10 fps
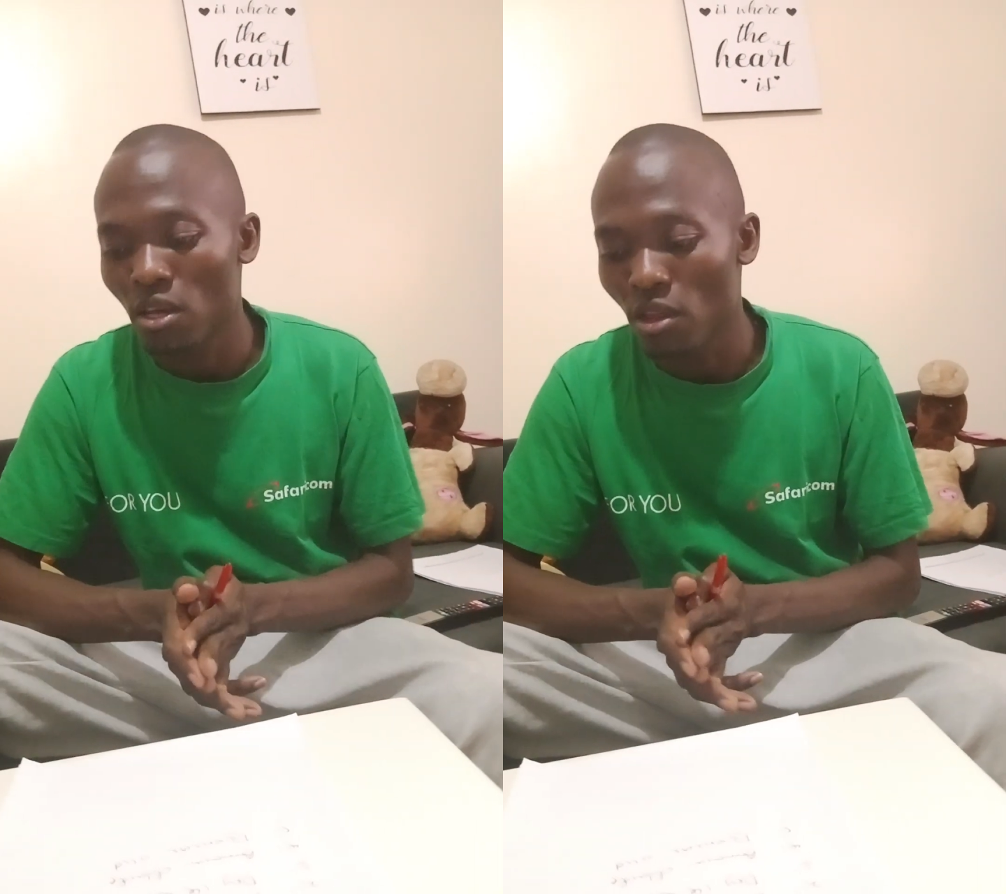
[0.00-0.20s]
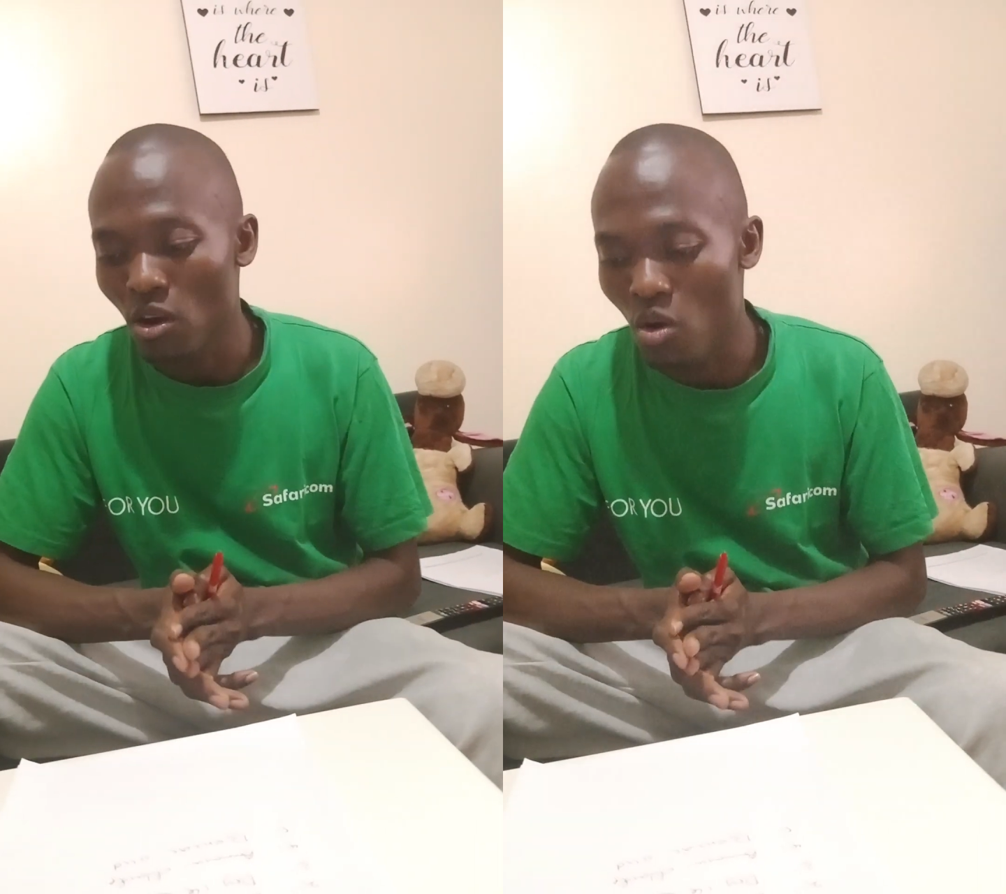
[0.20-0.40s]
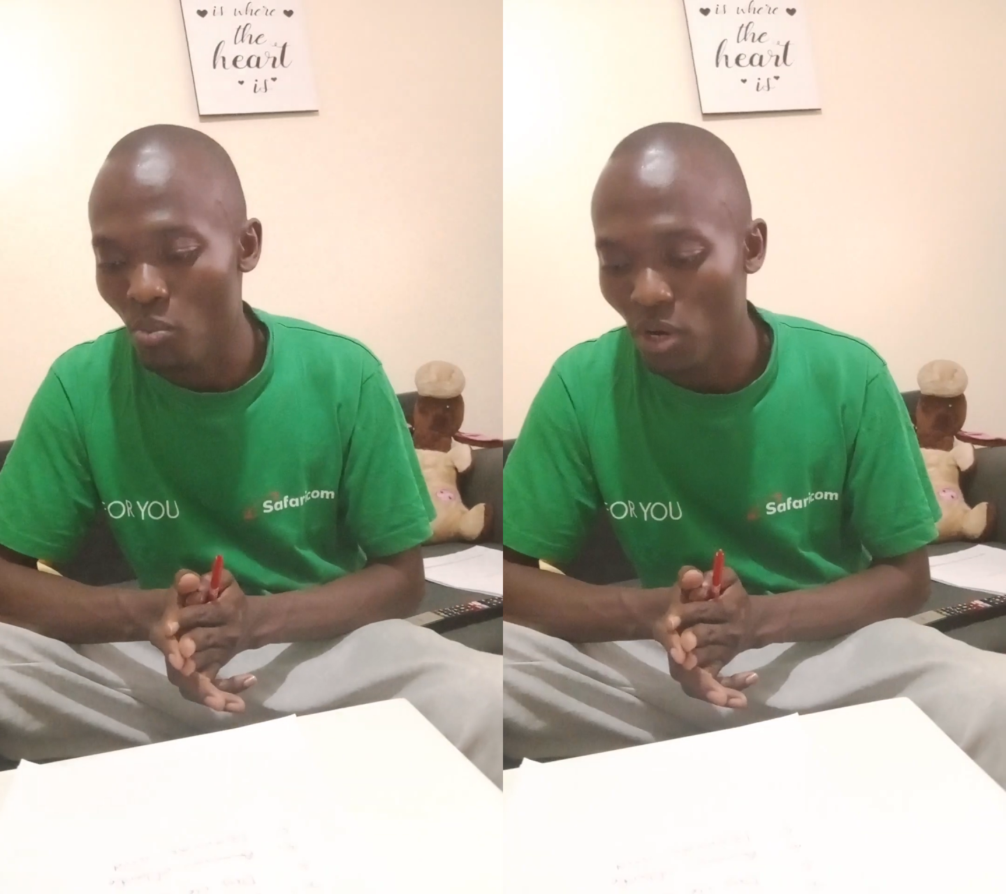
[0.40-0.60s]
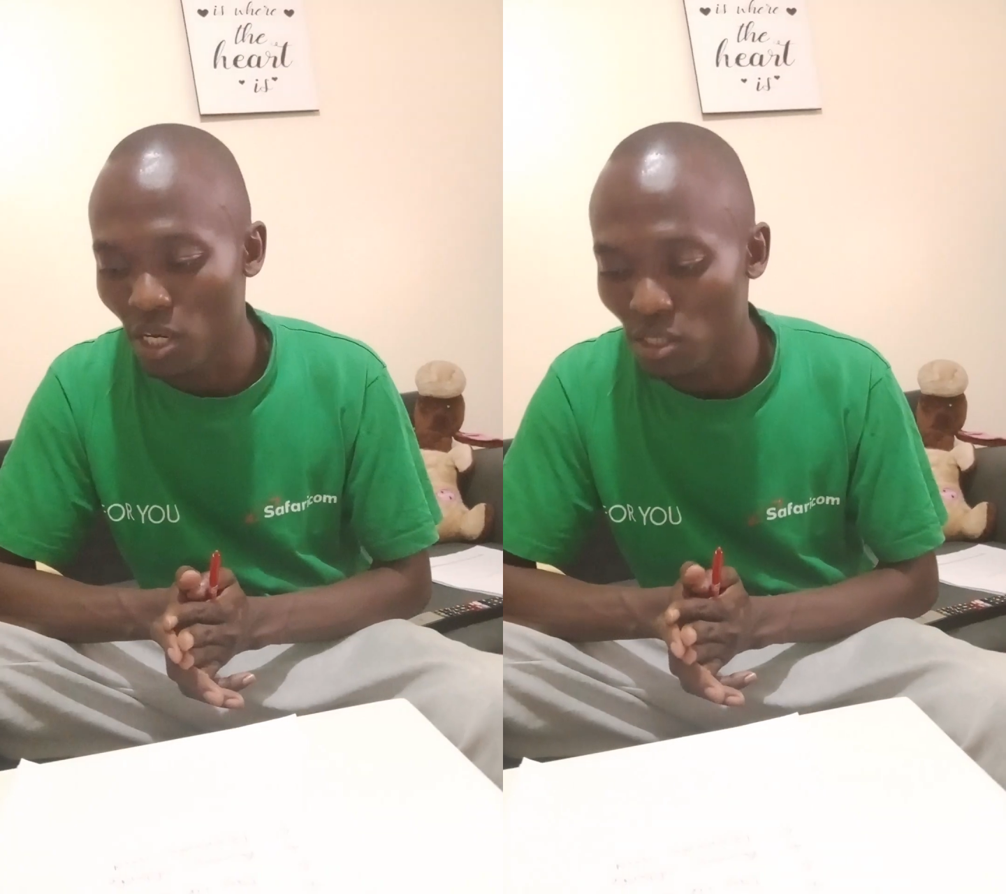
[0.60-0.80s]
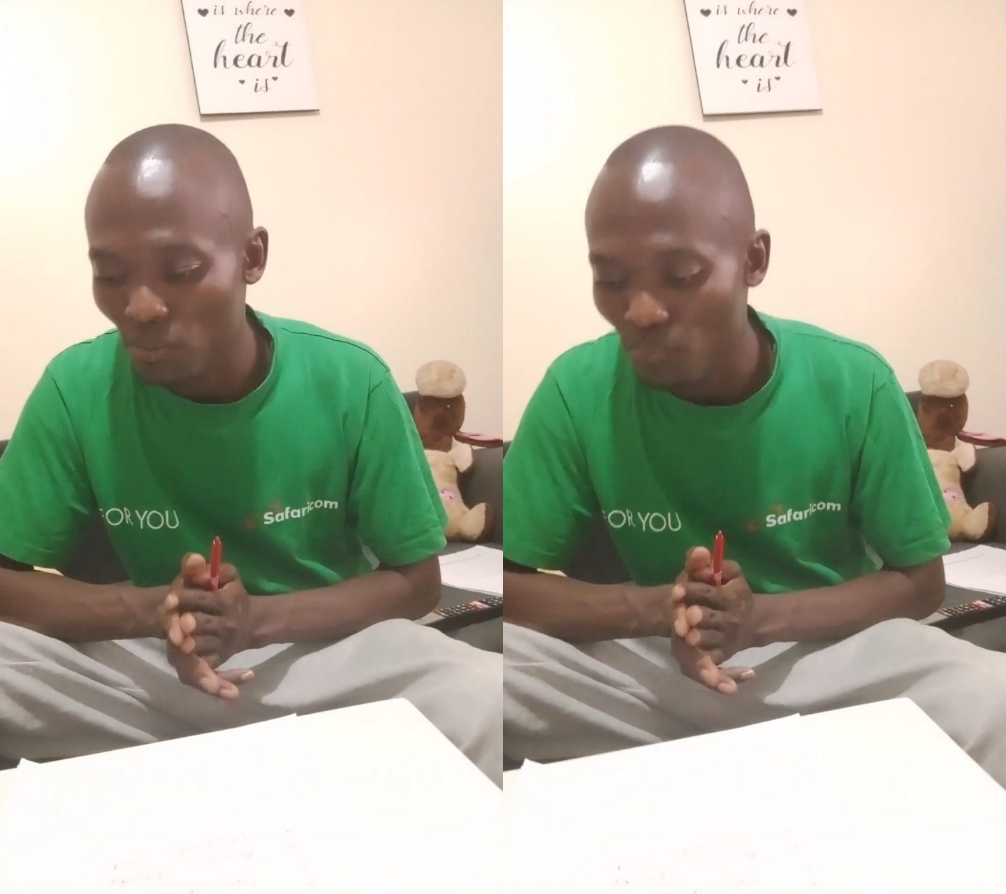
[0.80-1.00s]
the
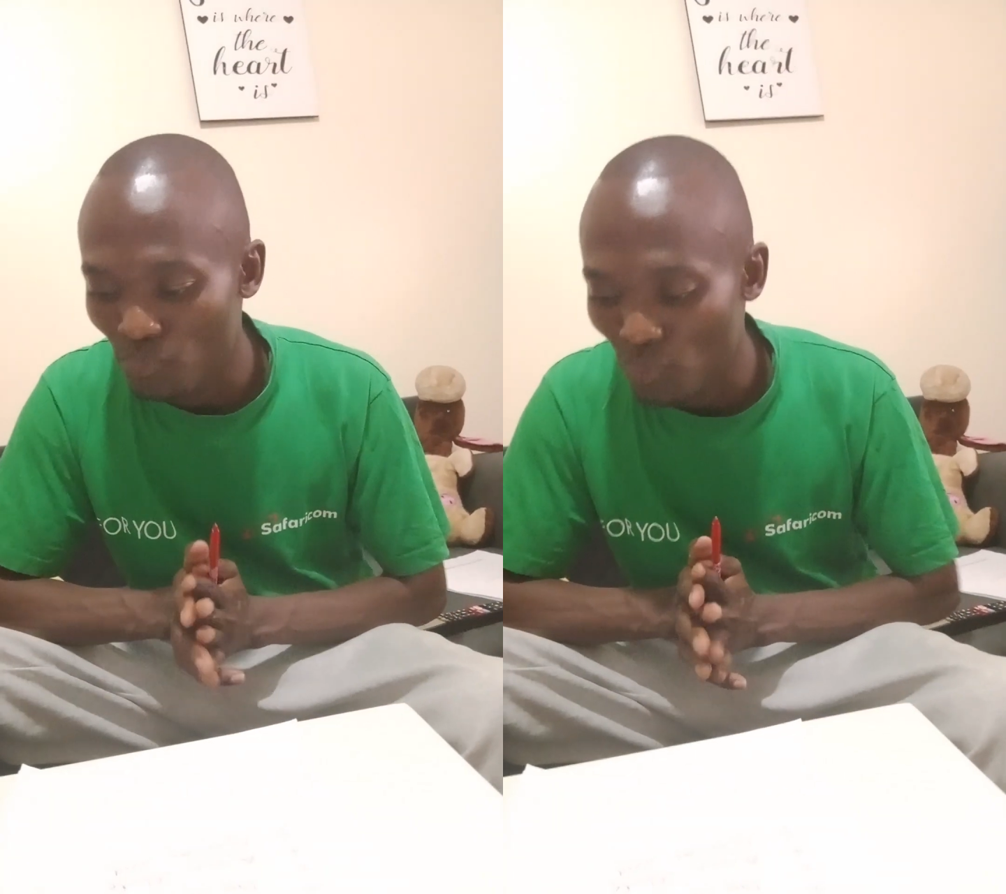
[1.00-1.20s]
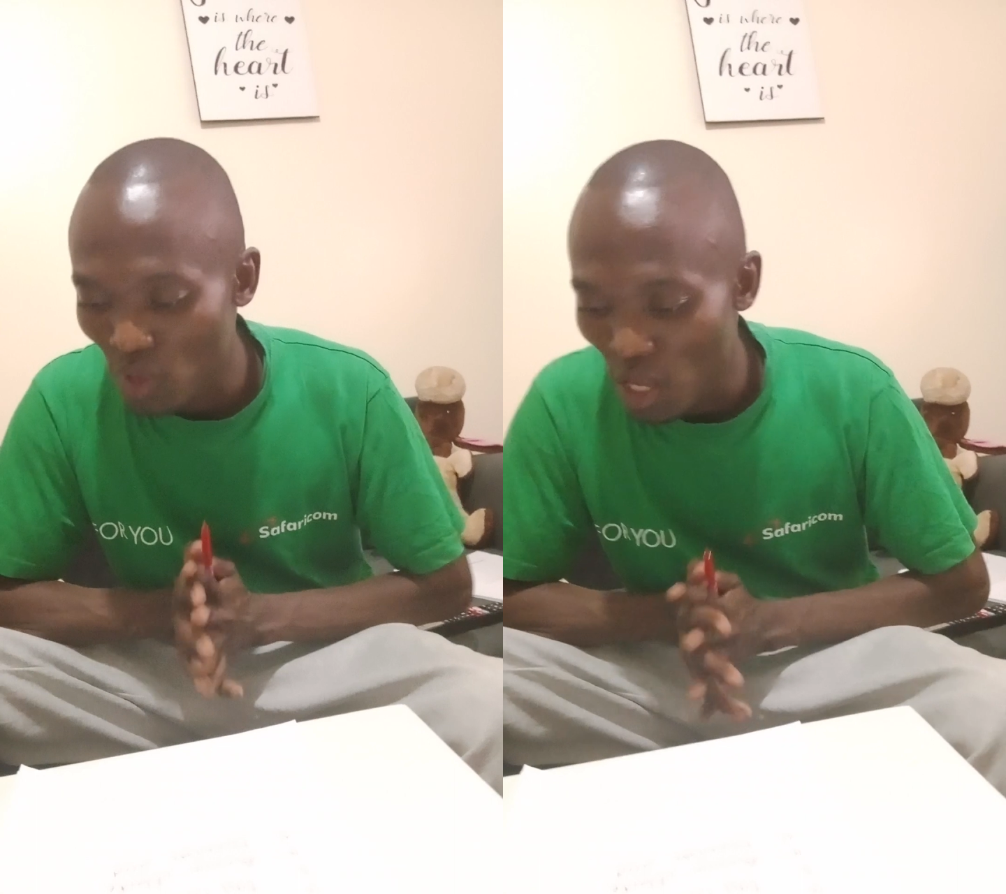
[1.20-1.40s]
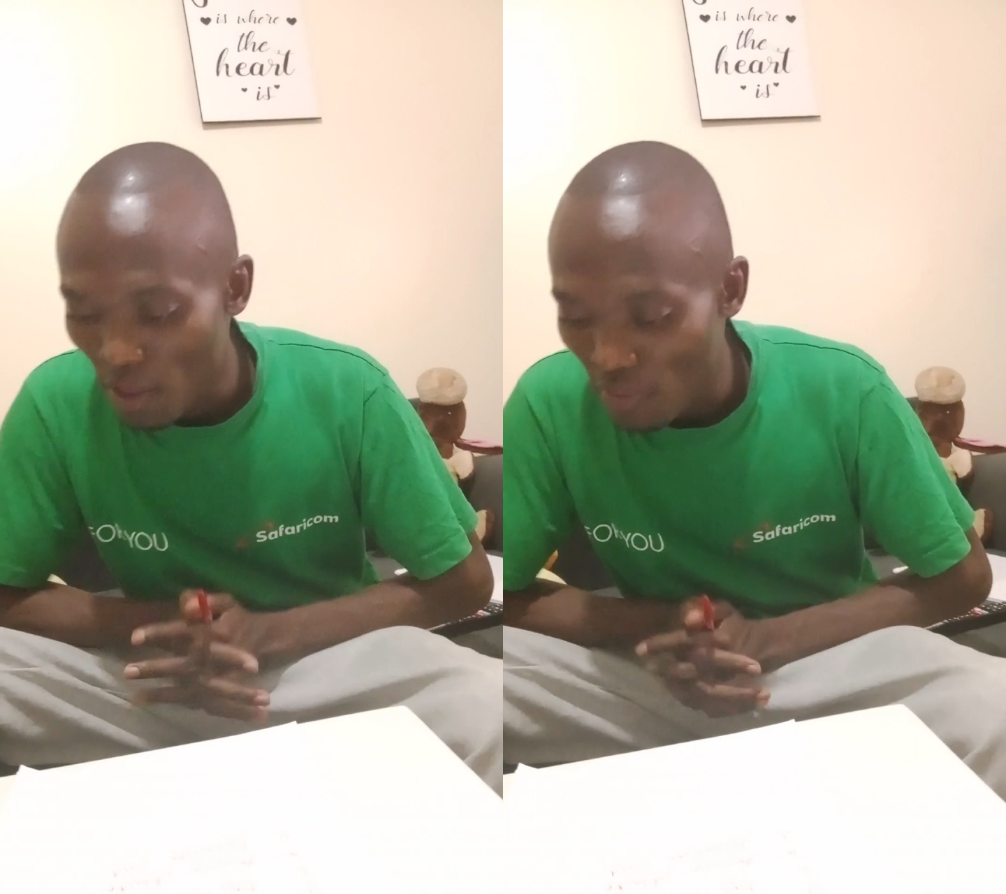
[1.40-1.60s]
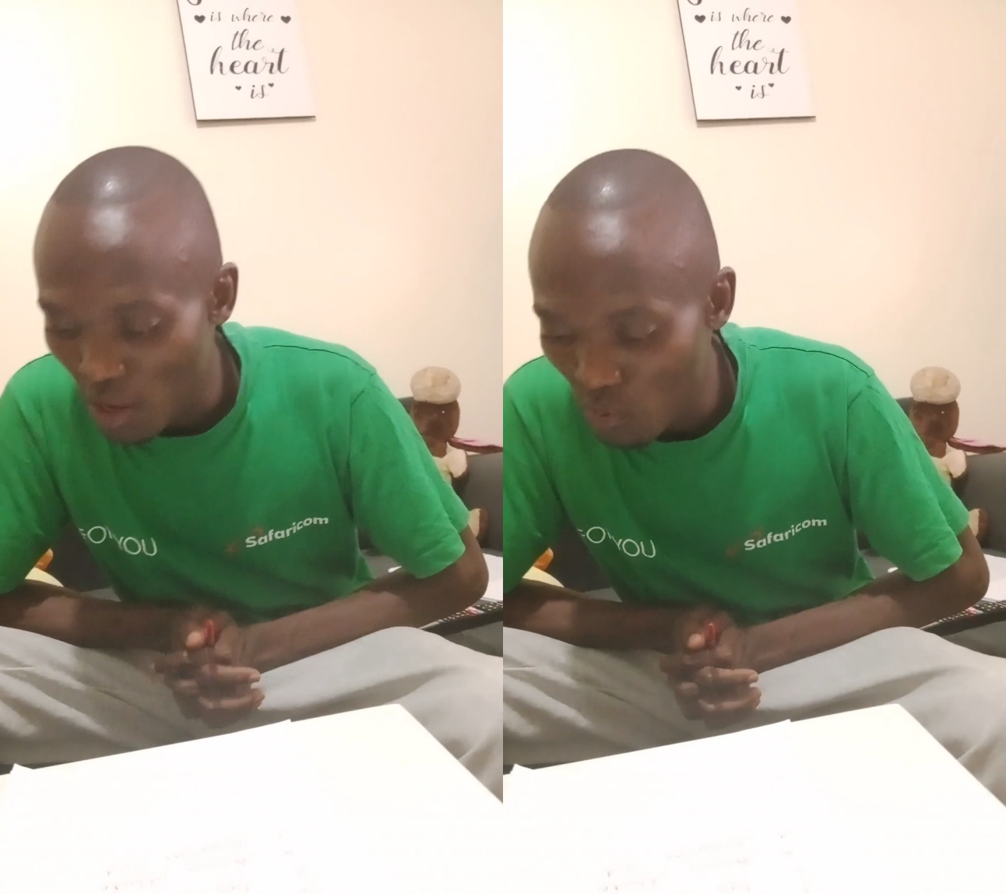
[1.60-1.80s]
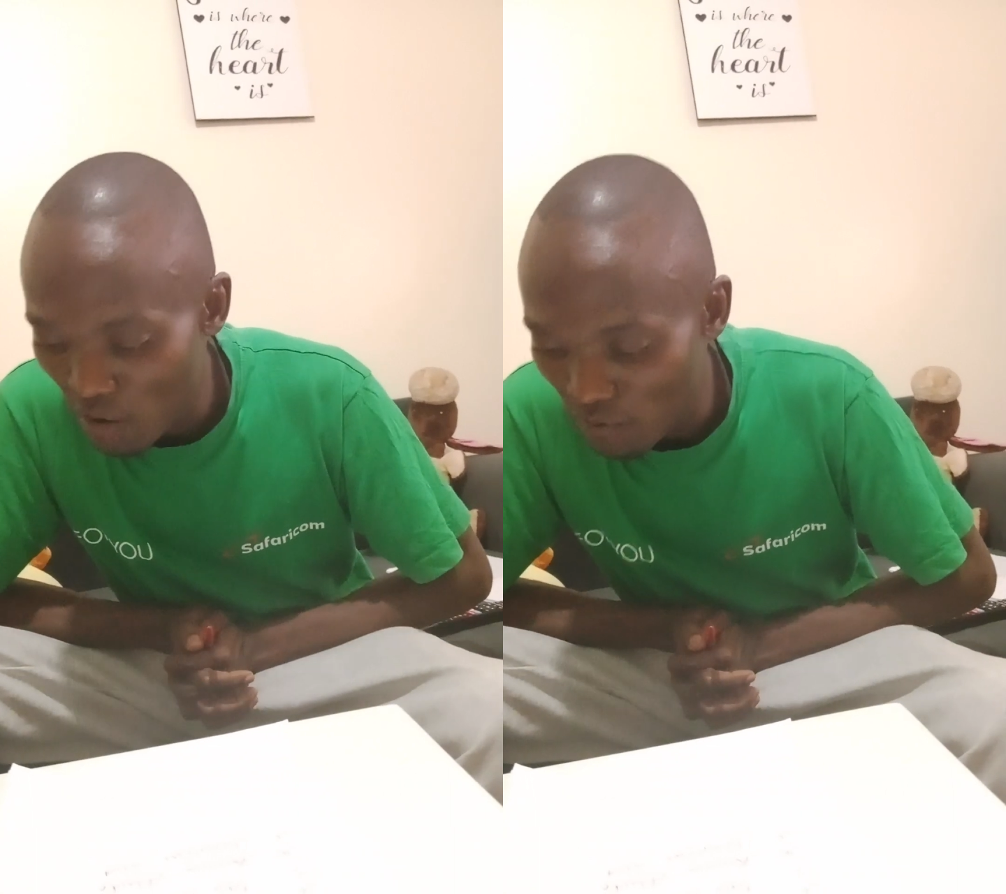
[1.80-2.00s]
components.
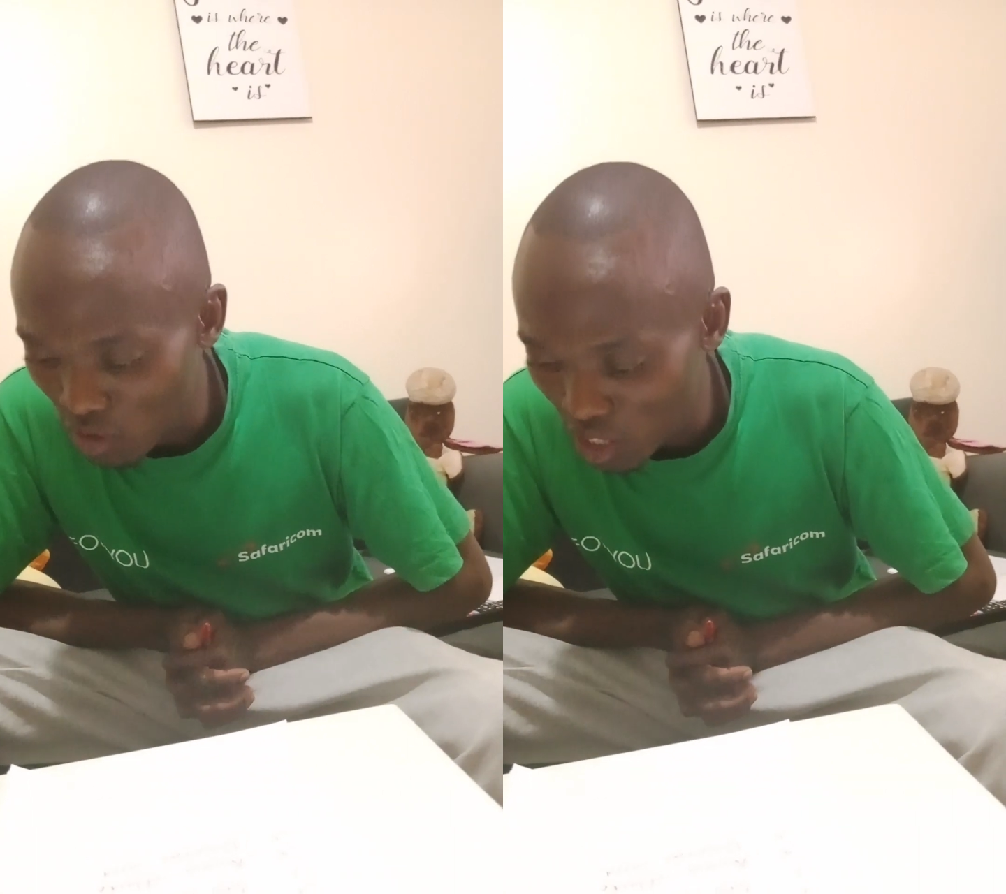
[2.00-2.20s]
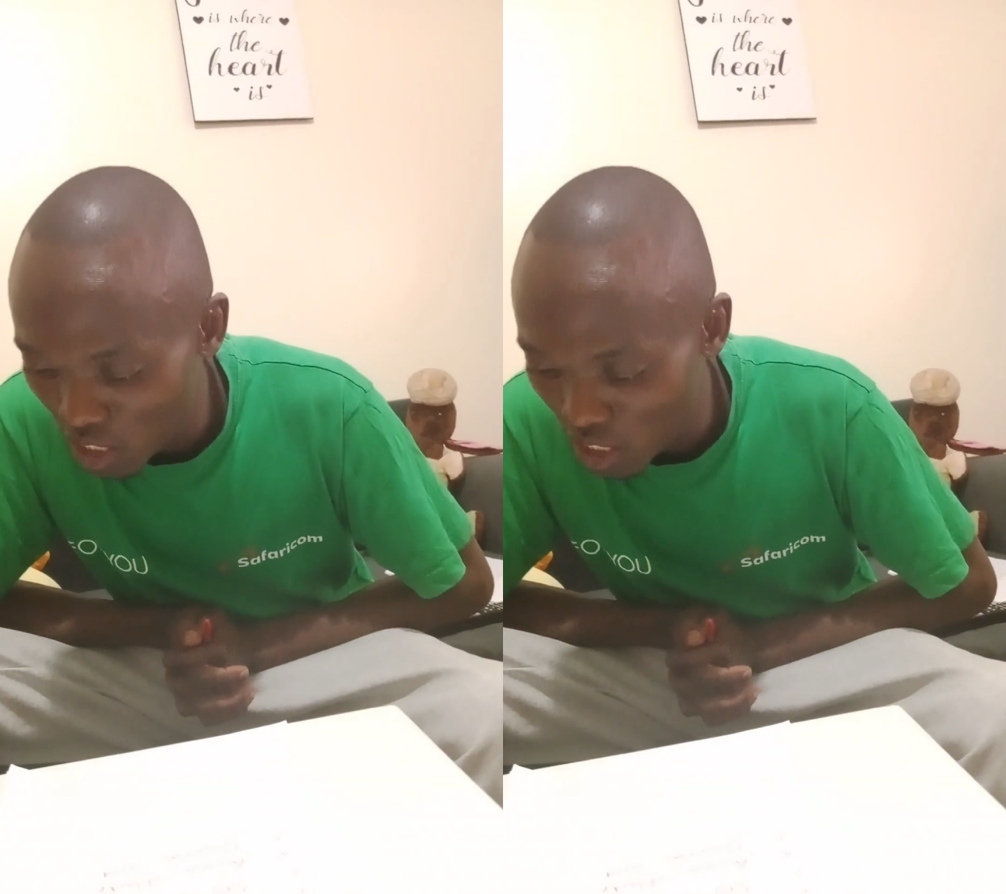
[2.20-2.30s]
Then we have got the